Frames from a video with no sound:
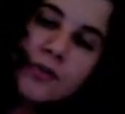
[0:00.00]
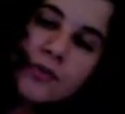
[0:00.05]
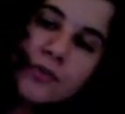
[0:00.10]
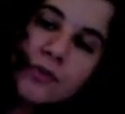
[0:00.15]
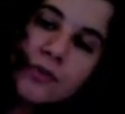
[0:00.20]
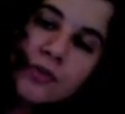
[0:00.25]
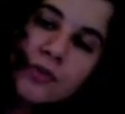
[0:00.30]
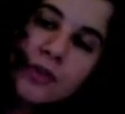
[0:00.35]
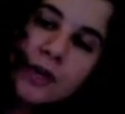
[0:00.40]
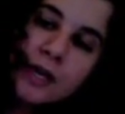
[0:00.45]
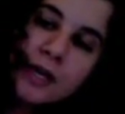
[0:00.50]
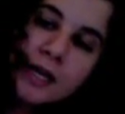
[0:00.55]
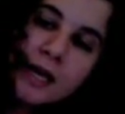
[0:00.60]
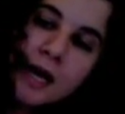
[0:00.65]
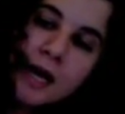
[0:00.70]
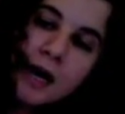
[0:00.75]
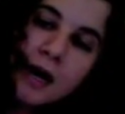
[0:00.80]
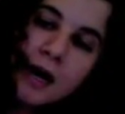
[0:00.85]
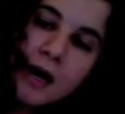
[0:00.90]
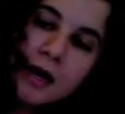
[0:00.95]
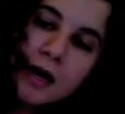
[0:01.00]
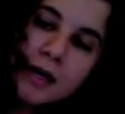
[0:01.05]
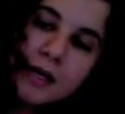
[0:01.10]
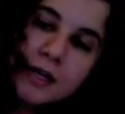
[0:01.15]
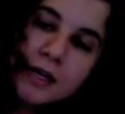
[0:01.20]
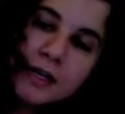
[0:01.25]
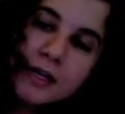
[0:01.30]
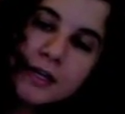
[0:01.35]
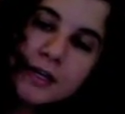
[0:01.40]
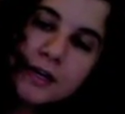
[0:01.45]
the ya
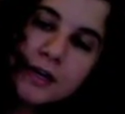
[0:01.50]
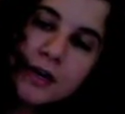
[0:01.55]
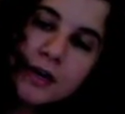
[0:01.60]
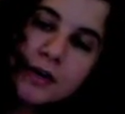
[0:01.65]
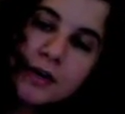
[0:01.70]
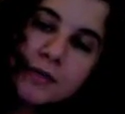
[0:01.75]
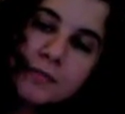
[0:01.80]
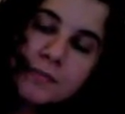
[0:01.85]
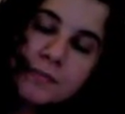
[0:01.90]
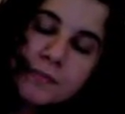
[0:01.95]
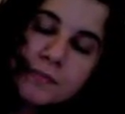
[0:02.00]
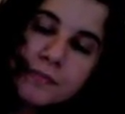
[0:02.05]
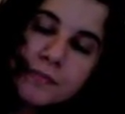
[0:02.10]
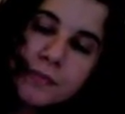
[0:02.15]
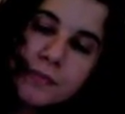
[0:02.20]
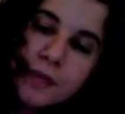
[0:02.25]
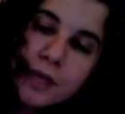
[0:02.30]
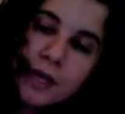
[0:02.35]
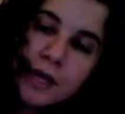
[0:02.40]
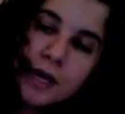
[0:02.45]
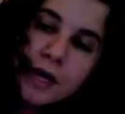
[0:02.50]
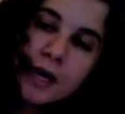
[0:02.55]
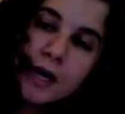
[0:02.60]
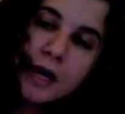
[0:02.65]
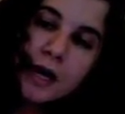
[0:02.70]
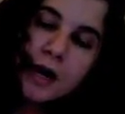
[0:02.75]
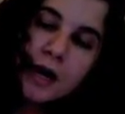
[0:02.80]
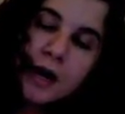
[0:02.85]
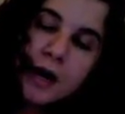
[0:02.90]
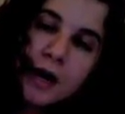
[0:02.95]
here
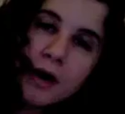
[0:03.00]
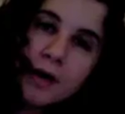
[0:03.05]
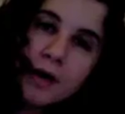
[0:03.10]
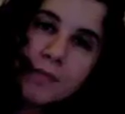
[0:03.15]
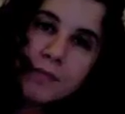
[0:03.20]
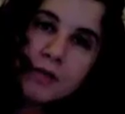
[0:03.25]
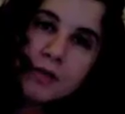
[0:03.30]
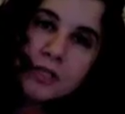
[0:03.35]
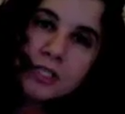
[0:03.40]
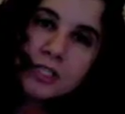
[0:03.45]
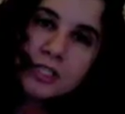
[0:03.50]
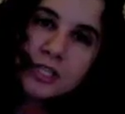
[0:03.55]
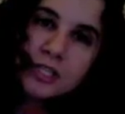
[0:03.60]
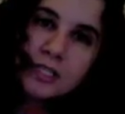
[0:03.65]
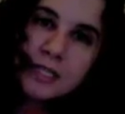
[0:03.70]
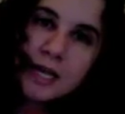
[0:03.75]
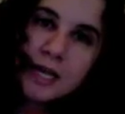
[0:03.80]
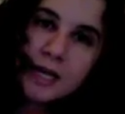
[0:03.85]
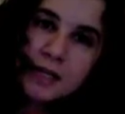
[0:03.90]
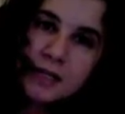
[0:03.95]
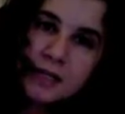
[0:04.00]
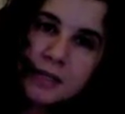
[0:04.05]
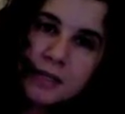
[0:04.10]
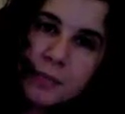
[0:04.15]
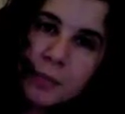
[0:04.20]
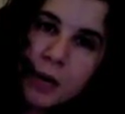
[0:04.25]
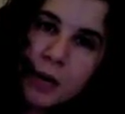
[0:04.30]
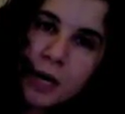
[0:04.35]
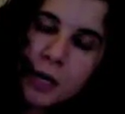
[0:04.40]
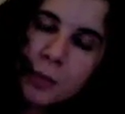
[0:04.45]
looks just like the
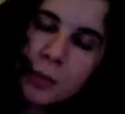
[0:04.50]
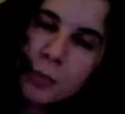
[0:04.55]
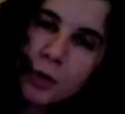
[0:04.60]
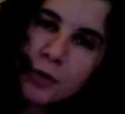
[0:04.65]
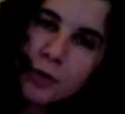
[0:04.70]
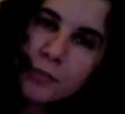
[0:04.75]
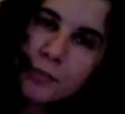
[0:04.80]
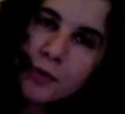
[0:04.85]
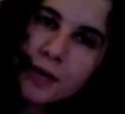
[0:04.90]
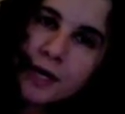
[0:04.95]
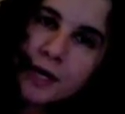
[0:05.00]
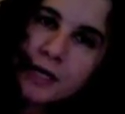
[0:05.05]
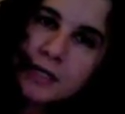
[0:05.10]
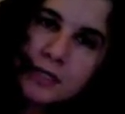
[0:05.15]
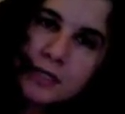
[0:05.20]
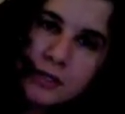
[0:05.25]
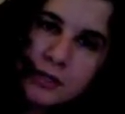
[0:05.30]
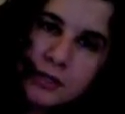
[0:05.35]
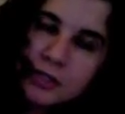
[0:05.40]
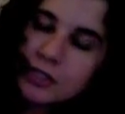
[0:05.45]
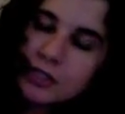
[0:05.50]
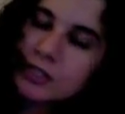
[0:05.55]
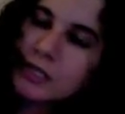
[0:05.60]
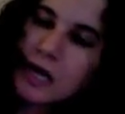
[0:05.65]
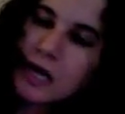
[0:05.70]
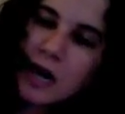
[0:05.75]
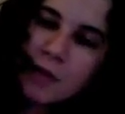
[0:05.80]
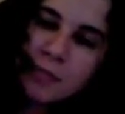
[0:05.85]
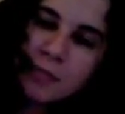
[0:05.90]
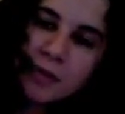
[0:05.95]
bottom one, right? So you just
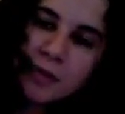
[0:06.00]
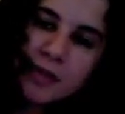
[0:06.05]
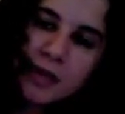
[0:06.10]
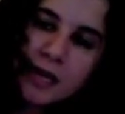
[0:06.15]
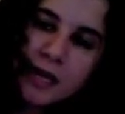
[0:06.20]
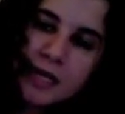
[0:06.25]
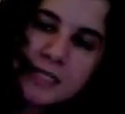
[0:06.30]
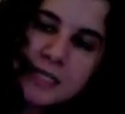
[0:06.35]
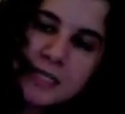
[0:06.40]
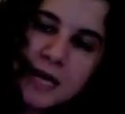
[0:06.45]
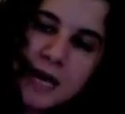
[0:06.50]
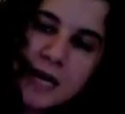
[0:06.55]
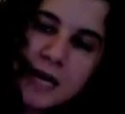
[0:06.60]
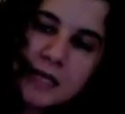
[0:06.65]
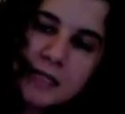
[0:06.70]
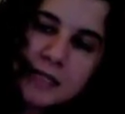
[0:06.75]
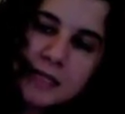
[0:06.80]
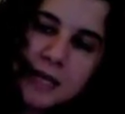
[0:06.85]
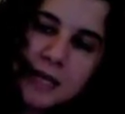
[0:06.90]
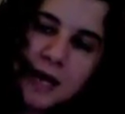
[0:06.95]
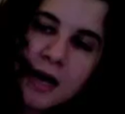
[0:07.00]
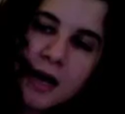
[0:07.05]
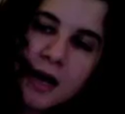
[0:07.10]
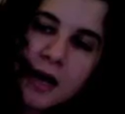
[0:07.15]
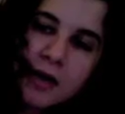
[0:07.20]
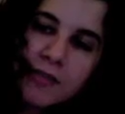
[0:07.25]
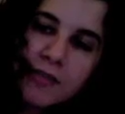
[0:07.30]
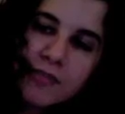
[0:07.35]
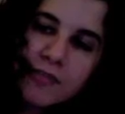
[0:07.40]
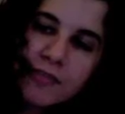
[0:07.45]
copy the exact
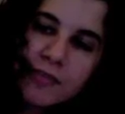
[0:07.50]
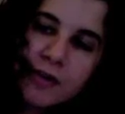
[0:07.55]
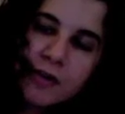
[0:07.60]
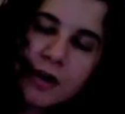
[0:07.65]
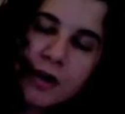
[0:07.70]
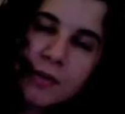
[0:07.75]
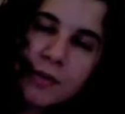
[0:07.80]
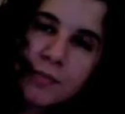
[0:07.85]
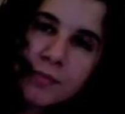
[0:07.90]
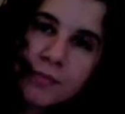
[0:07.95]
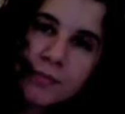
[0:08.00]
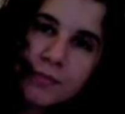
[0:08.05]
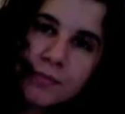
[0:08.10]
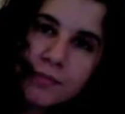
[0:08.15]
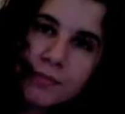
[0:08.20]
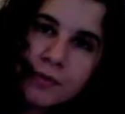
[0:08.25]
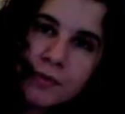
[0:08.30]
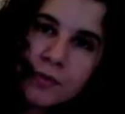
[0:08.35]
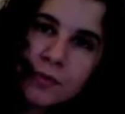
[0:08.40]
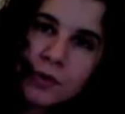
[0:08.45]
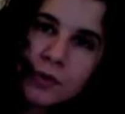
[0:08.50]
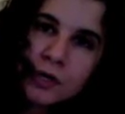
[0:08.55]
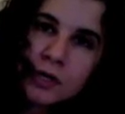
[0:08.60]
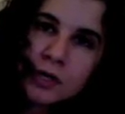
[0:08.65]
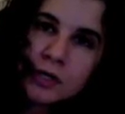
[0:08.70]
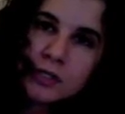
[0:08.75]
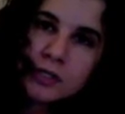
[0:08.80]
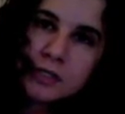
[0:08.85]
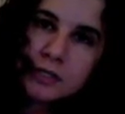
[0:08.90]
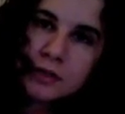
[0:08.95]
ya from the
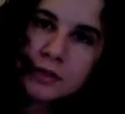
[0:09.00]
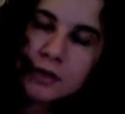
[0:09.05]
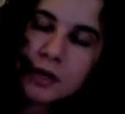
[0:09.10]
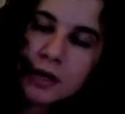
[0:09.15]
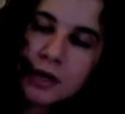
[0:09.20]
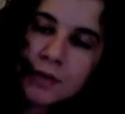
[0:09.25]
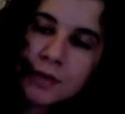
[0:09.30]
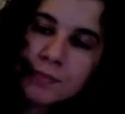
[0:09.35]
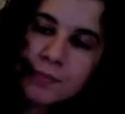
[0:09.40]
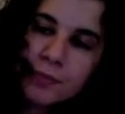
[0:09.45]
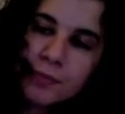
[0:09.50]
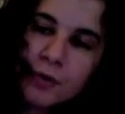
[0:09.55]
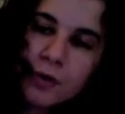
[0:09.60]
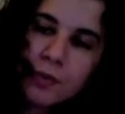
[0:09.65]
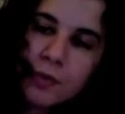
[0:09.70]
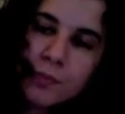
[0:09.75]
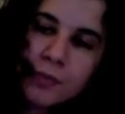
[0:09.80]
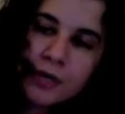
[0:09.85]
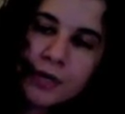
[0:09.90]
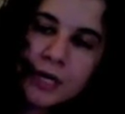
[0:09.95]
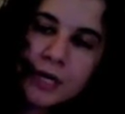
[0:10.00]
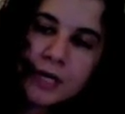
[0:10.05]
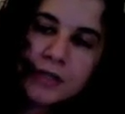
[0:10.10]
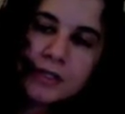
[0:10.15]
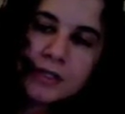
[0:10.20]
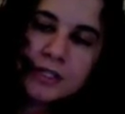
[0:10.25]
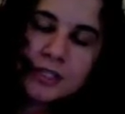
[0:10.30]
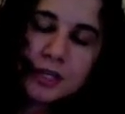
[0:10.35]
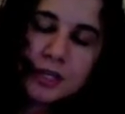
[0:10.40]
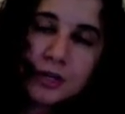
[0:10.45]
word and put it in
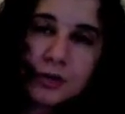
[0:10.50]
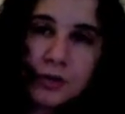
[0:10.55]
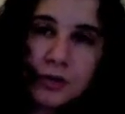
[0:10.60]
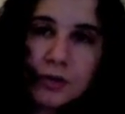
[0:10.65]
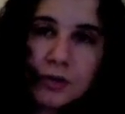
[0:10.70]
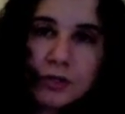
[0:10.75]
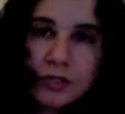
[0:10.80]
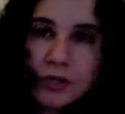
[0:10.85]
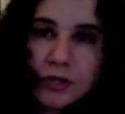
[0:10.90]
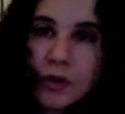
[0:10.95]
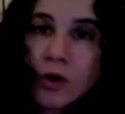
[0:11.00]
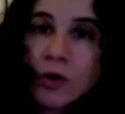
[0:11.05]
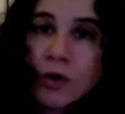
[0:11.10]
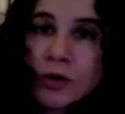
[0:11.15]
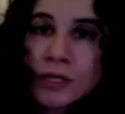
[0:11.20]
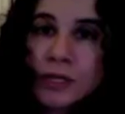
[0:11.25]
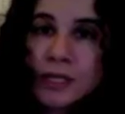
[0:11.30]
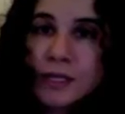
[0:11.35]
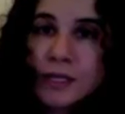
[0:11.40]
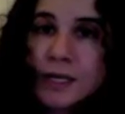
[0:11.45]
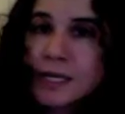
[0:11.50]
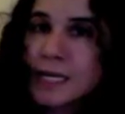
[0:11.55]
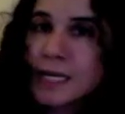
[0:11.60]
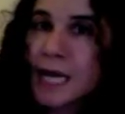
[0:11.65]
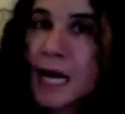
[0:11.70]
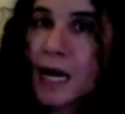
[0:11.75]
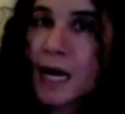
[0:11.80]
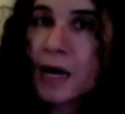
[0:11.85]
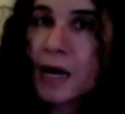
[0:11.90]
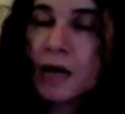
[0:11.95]
the circle. So only the
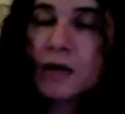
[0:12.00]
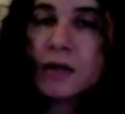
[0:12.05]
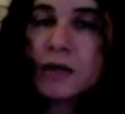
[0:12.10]
ya